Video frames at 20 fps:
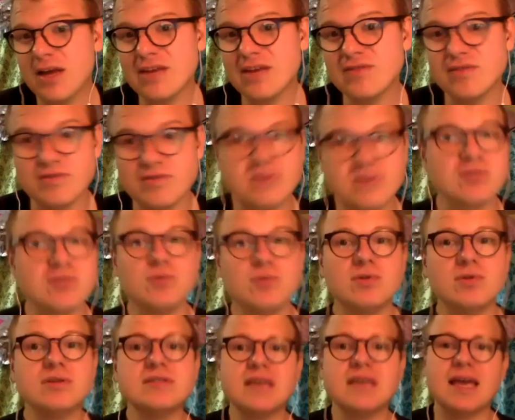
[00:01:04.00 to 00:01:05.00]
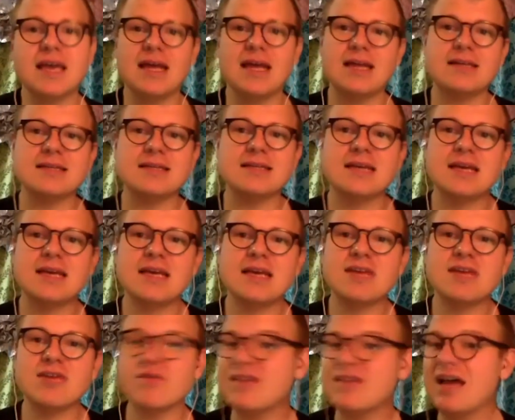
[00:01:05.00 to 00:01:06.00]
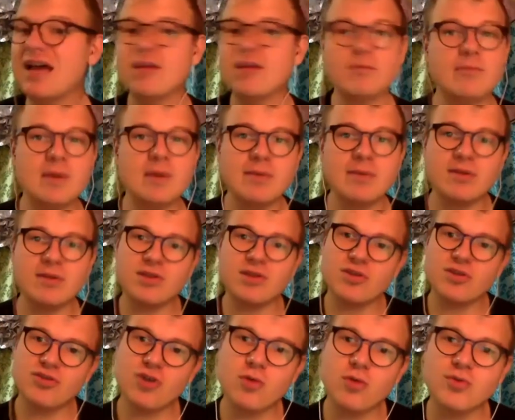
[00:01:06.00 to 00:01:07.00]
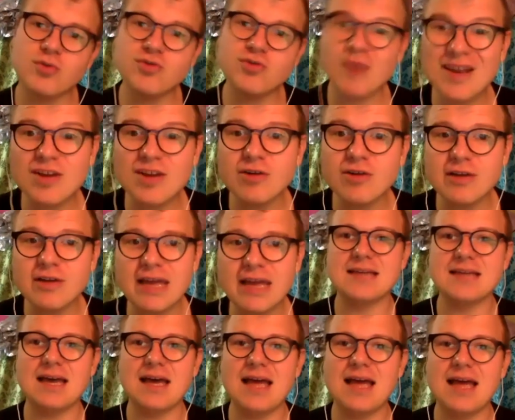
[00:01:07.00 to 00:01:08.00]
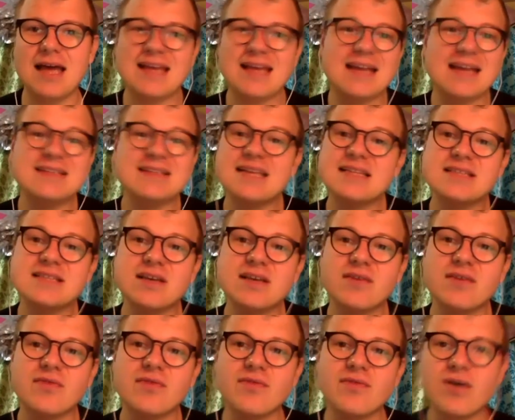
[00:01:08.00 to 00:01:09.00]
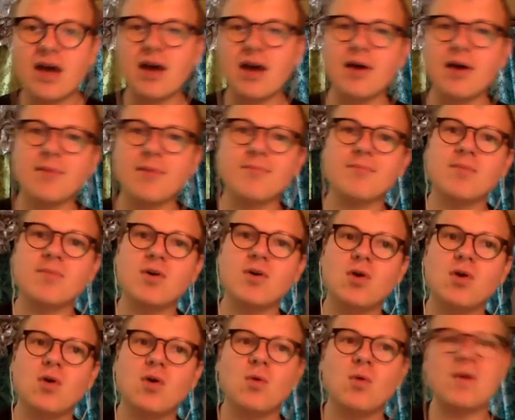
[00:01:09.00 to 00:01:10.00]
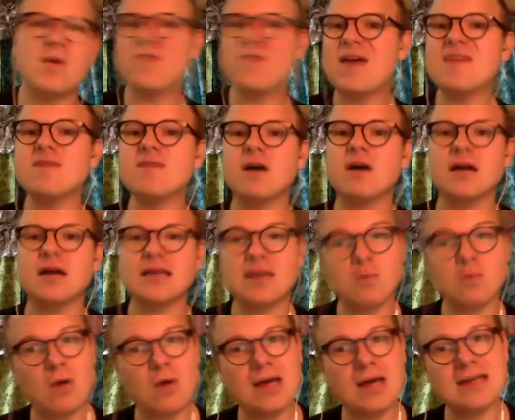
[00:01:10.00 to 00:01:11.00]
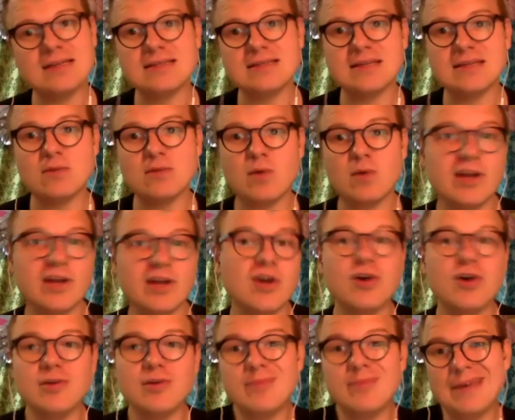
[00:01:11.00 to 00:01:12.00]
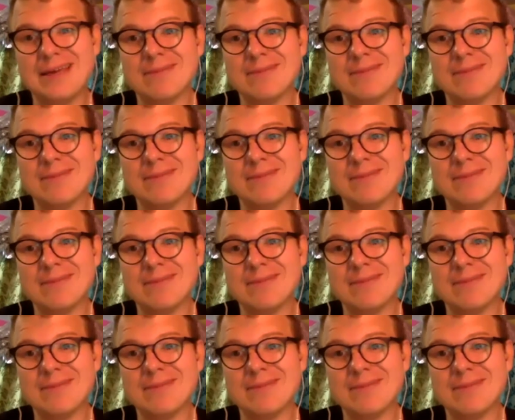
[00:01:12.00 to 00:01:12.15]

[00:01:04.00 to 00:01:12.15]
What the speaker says: of different schools and sort of tell them a bit about the show we're trying to create and get a sense of what they thought it was and what it could be.